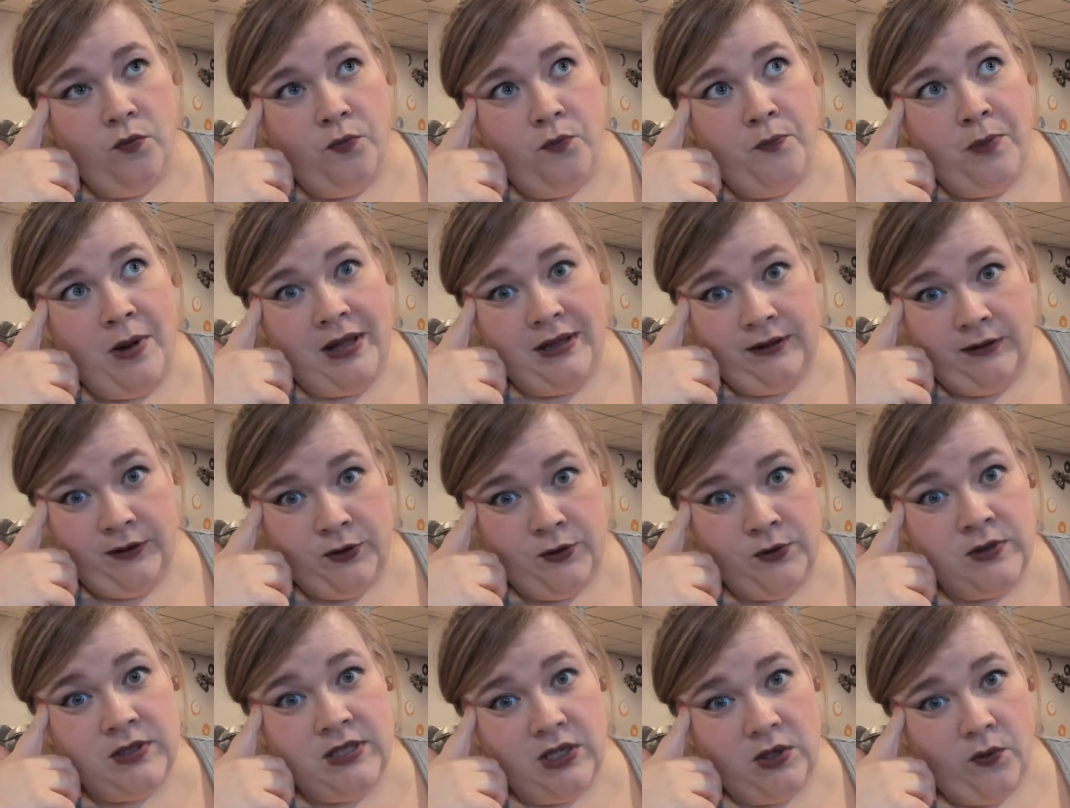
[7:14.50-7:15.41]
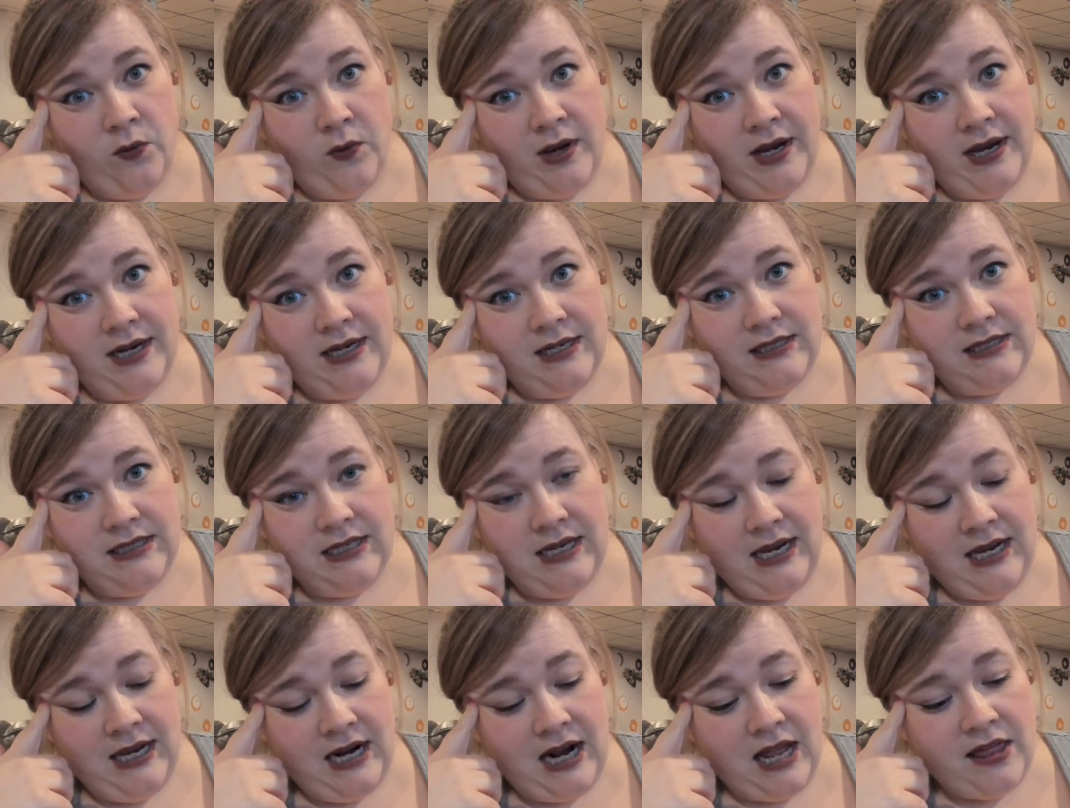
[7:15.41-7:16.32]
by losing weight.
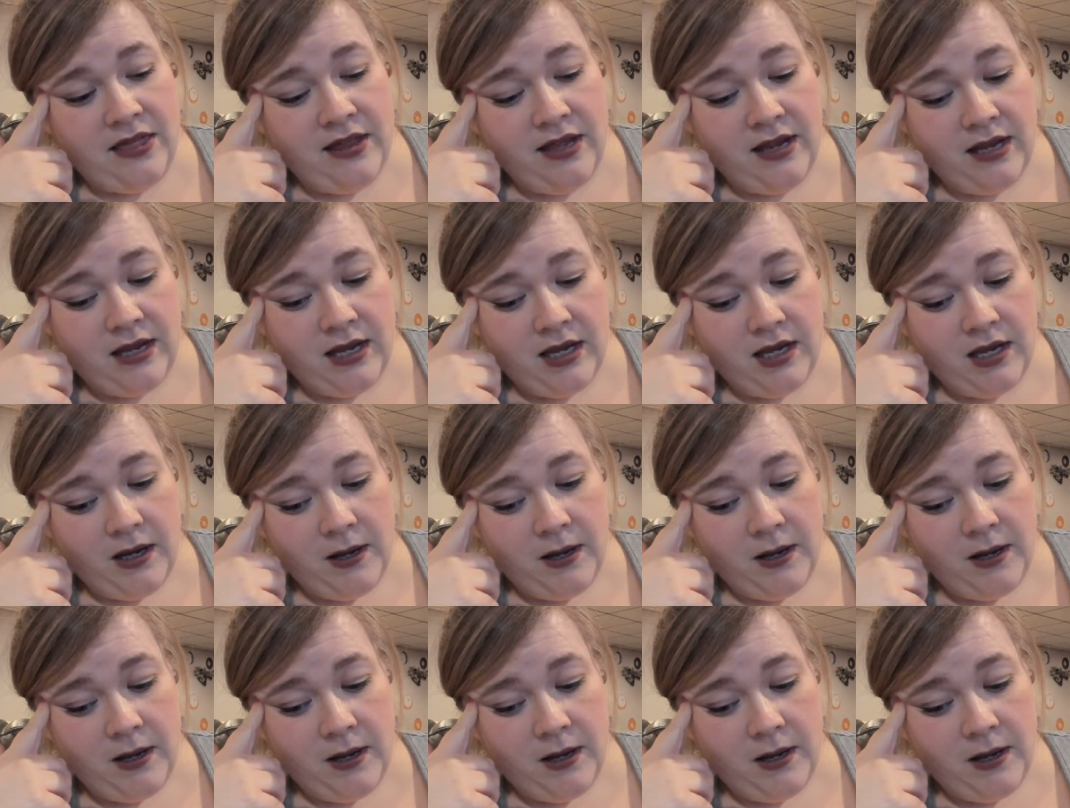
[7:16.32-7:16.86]
And I think